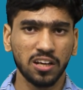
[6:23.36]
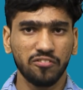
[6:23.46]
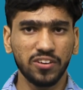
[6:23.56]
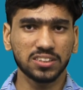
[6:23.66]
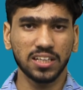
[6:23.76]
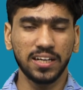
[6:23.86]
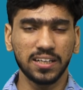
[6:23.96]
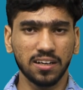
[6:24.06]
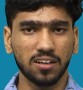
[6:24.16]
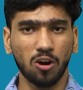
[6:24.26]
which in
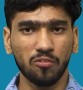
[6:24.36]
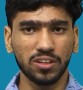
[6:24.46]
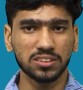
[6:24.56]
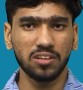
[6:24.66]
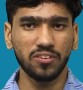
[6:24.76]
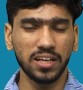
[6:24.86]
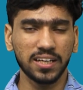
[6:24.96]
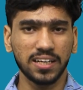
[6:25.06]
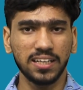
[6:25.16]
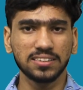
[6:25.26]
turn obviously will
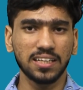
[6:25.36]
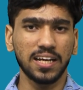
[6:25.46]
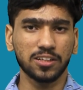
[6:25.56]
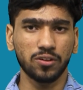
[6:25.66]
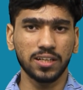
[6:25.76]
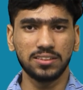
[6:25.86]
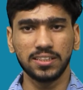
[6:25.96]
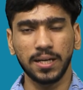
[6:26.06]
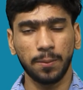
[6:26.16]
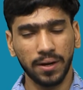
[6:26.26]
increase the electron
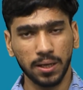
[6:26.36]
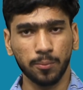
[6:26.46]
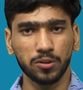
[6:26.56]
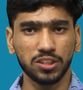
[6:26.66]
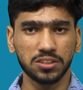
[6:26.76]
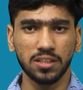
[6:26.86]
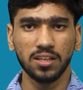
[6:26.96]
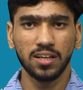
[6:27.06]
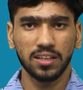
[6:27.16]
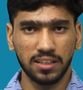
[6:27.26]
density and meta position.
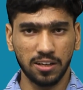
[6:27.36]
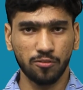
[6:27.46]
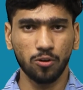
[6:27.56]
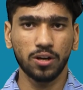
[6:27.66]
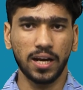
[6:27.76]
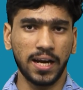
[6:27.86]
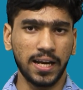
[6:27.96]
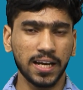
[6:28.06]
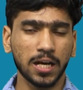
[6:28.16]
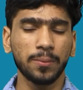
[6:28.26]
Therefore, an
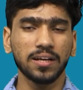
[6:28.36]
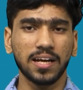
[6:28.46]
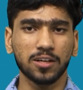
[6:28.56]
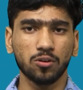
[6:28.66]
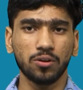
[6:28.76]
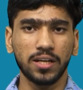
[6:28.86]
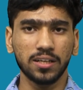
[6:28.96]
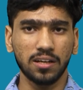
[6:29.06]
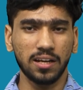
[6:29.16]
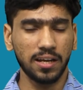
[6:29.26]
incoming
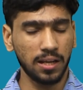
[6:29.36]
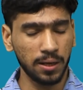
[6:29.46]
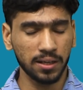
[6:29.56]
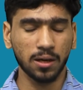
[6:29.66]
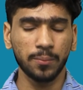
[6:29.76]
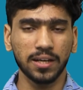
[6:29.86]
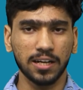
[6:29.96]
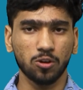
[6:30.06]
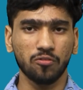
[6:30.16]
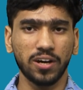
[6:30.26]

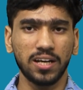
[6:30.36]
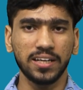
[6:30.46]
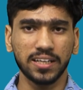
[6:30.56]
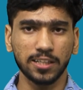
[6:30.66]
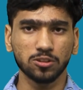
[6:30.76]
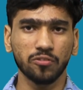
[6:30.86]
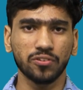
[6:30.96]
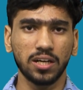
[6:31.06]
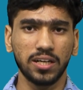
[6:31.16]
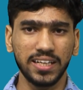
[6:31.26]
electrophile in case of
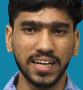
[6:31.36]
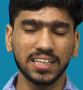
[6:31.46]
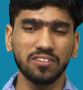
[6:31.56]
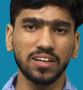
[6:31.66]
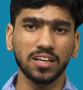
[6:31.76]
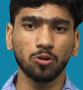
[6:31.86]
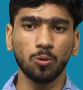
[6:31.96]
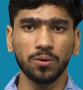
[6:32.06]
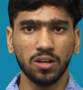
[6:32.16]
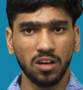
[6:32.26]
a deactivating
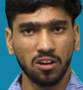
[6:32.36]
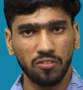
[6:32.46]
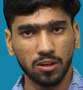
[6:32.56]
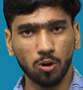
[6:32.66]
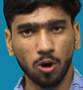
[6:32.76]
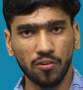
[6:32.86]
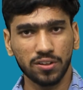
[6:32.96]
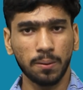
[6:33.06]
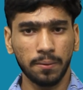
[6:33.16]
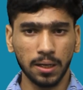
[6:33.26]
group will go over
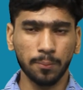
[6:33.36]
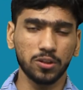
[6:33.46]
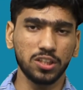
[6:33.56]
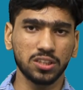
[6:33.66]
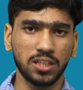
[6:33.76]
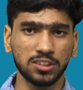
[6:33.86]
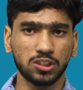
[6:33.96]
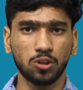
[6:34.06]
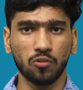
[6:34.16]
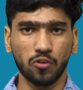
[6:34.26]
the meta position
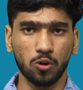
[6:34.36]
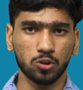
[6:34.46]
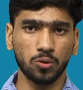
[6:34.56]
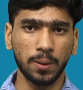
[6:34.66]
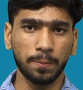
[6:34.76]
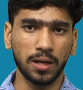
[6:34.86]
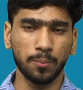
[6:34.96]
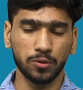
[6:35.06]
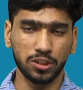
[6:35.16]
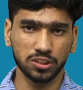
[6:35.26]
instead of ortho and para
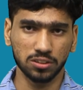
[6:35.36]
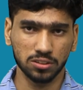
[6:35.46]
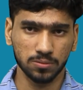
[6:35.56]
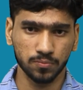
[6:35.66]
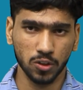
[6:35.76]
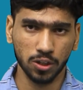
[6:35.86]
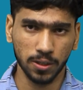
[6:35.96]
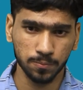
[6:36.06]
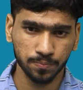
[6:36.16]
positions. Okay.